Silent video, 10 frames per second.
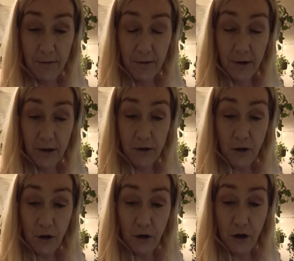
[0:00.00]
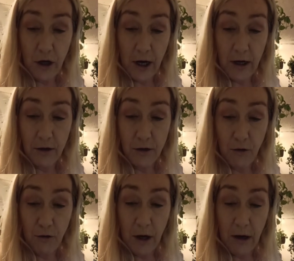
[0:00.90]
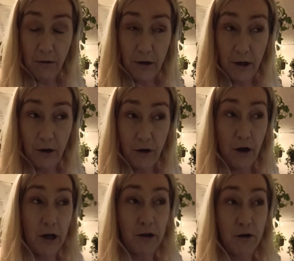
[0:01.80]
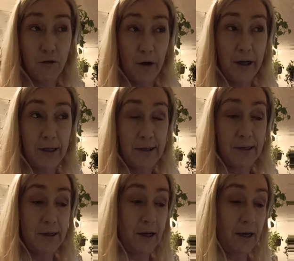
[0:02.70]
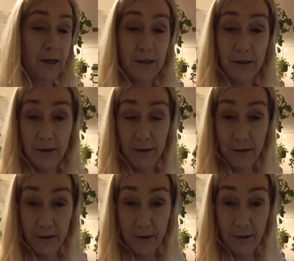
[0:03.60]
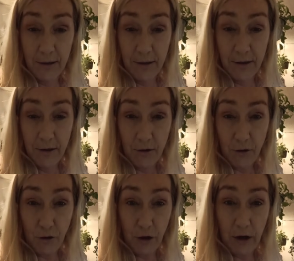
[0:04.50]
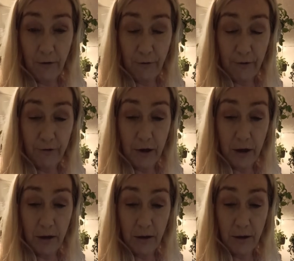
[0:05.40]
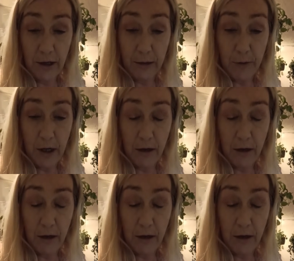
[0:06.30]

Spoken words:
So so how old are you? You're either 26 or you're 50 like me.